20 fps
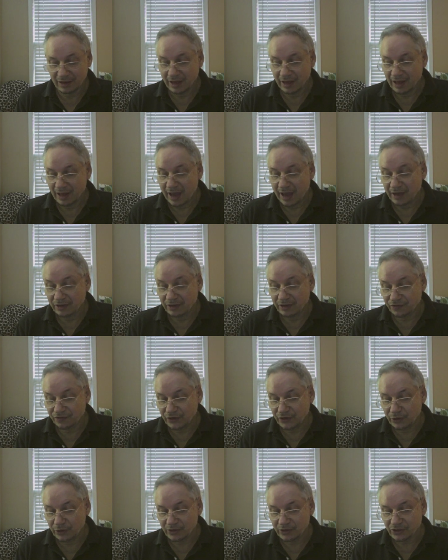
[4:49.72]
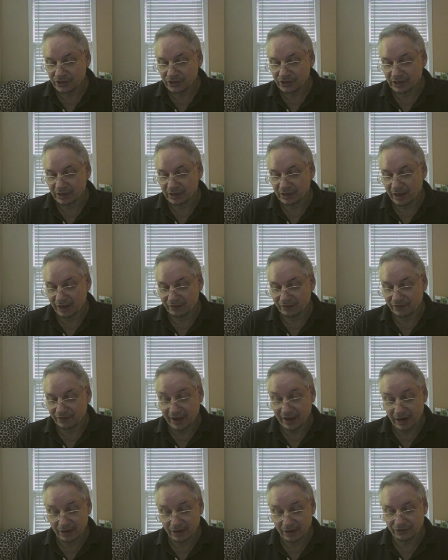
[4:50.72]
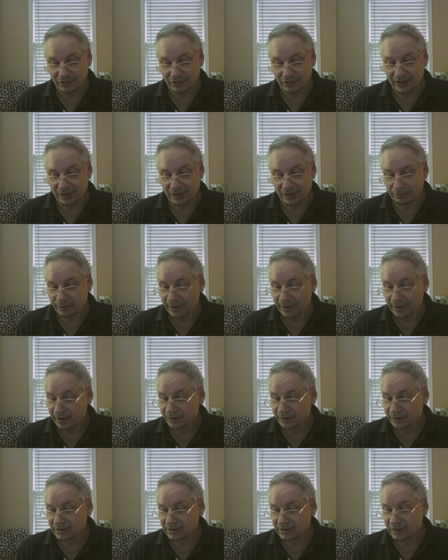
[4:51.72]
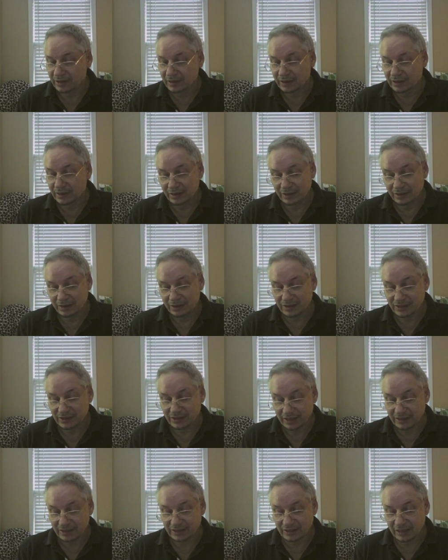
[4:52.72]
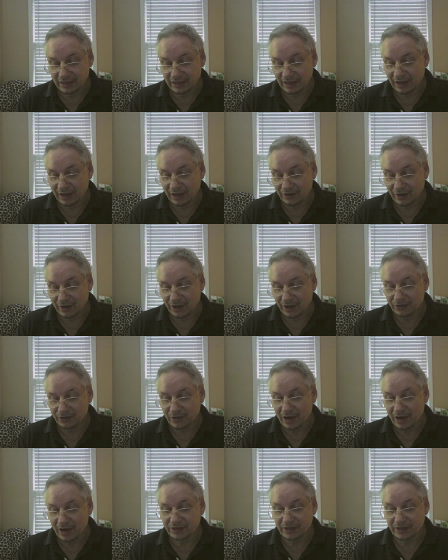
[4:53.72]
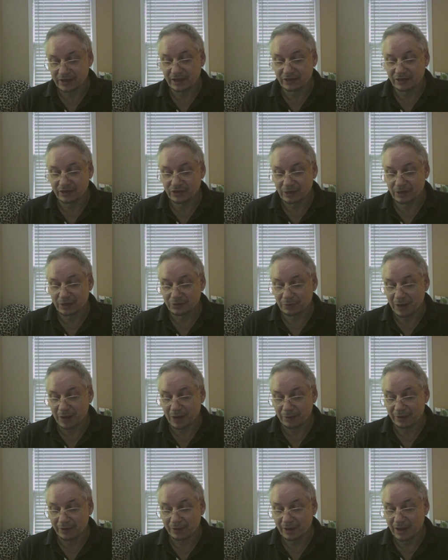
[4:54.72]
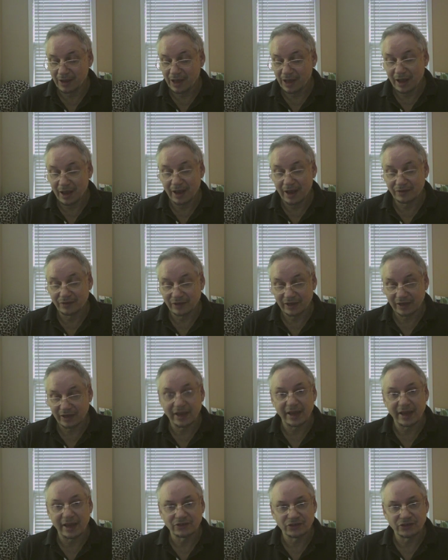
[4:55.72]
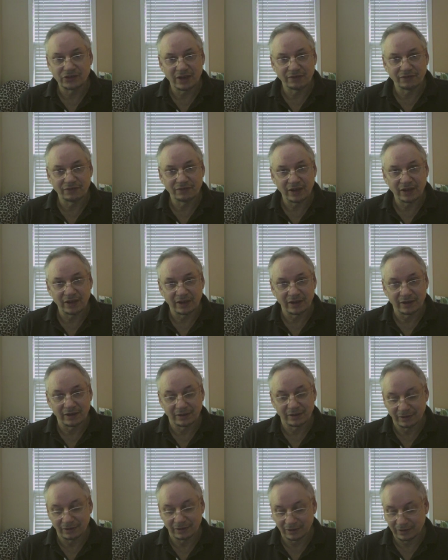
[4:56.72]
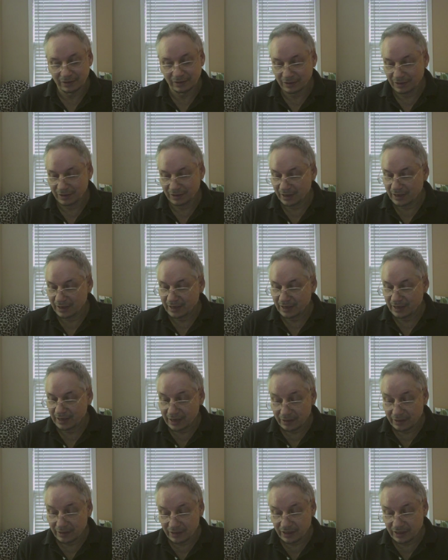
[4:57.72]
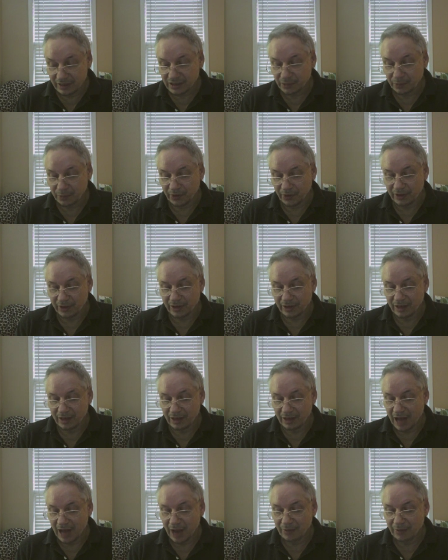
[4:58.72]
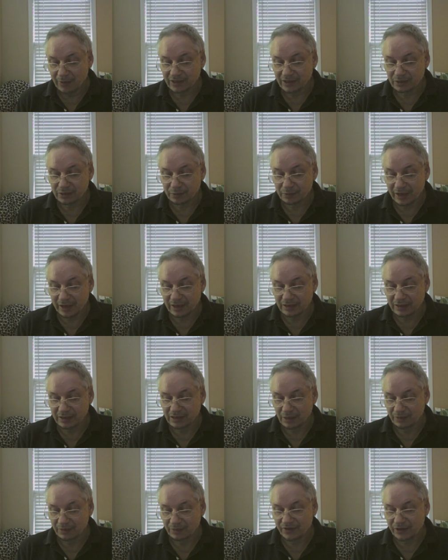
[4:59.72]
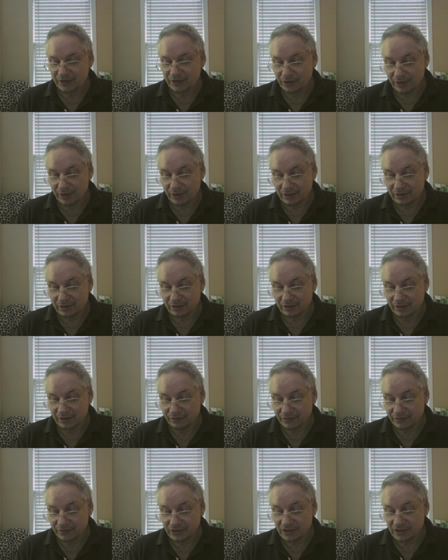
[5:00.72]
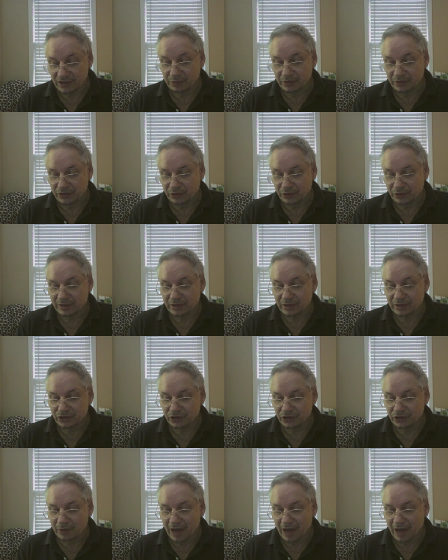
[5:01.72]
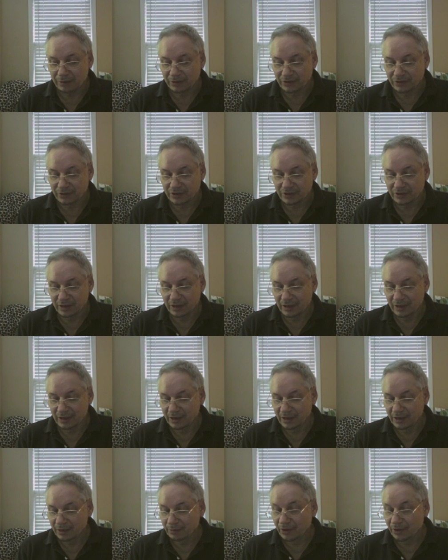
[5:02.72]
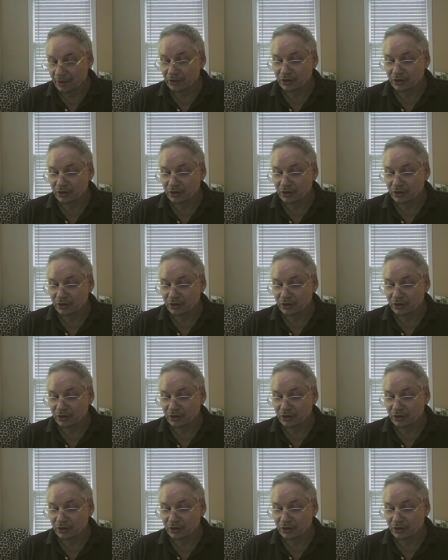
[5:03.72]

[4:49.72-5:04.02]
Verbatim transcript: And fewer still have carefully compared the 1611 Authorized King James Bible and the KJV. In this book, I will explain some of the critical differences between the two Bibles, both